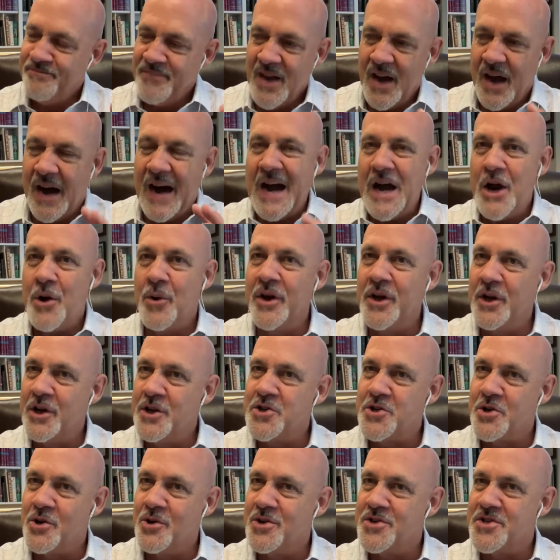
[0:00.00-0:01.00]
hiring in a
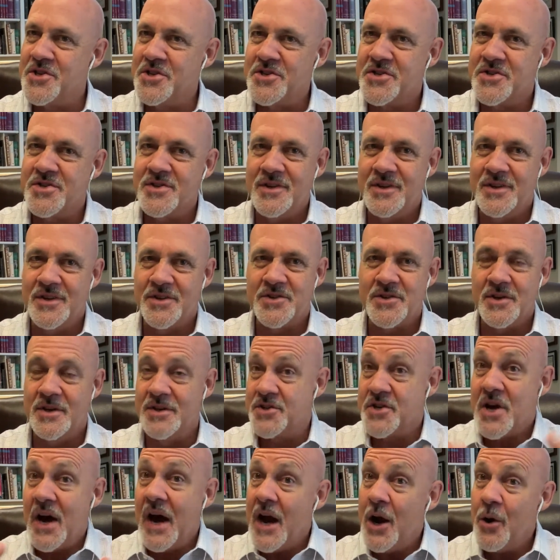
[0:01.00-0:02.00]
church is, it's
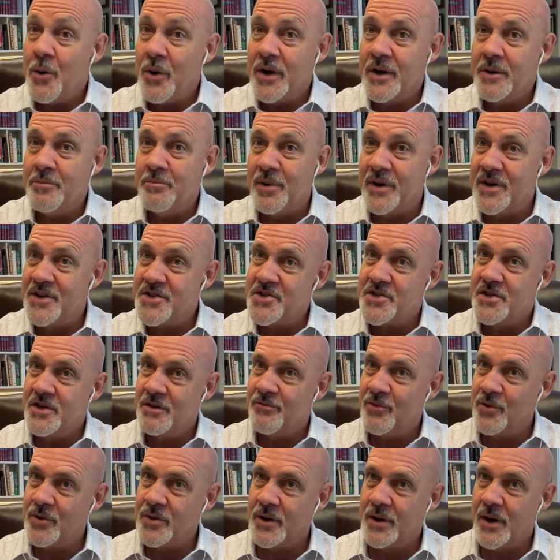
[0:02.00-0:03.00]
hiring, but it's
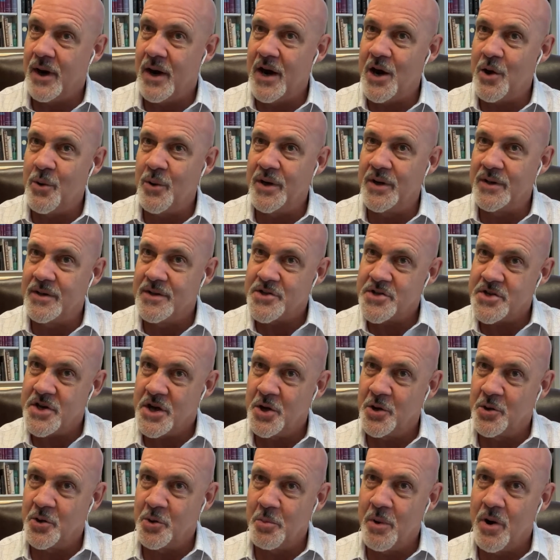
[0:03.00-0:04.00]
different than hiring in the
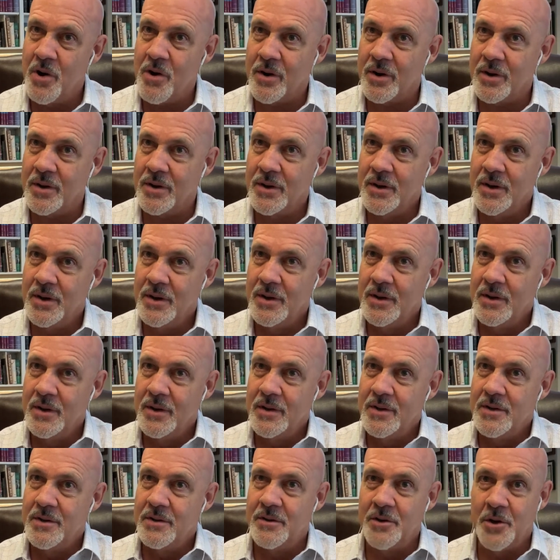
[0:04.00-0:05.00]
secular market.
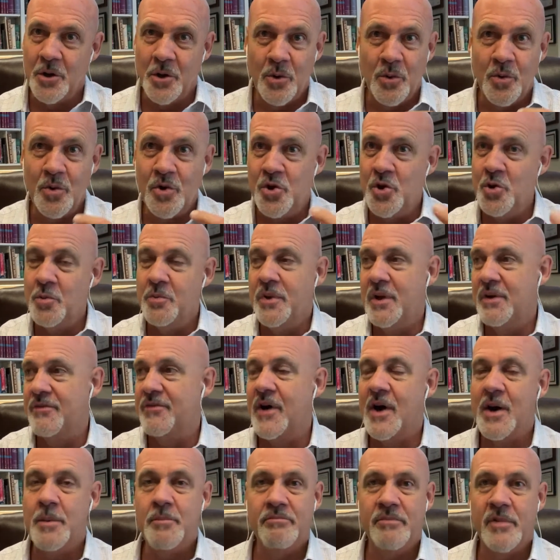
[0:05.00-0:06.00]
You know, if
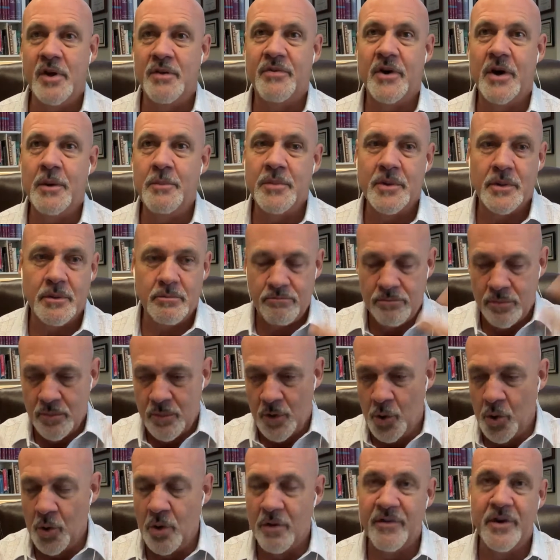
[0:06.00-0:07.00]
I'm the
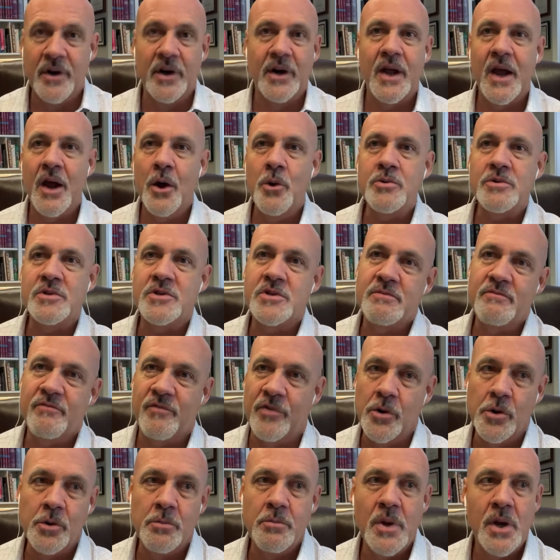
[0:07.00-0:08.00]
owner of an accountant
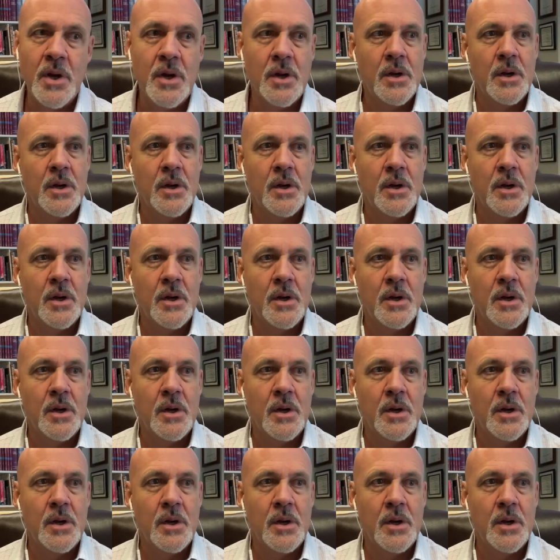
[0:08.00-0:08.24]
firm,